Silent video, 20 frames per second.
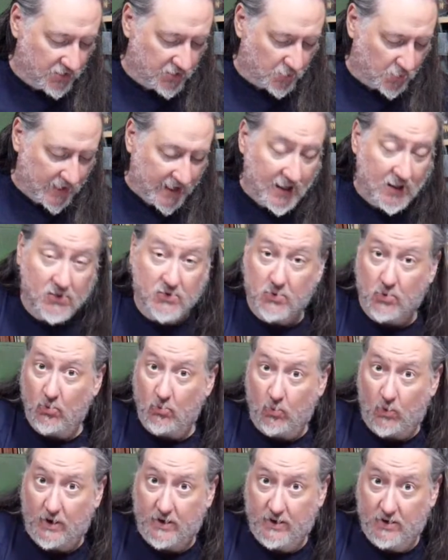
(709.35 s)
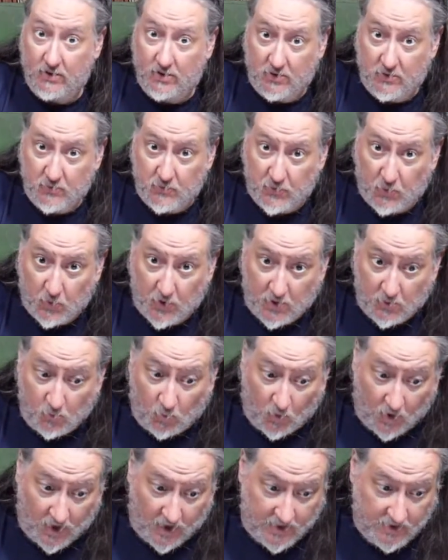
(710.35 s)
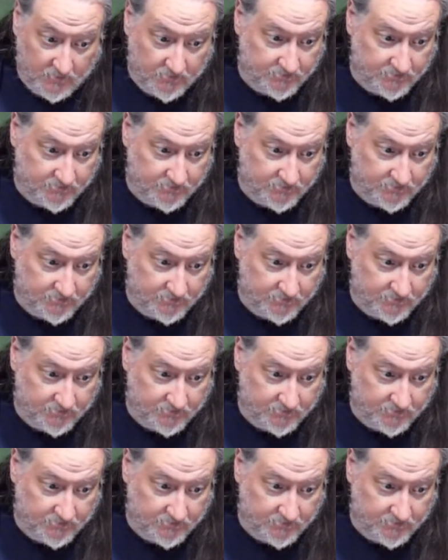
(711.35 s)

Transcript: 3 through 141.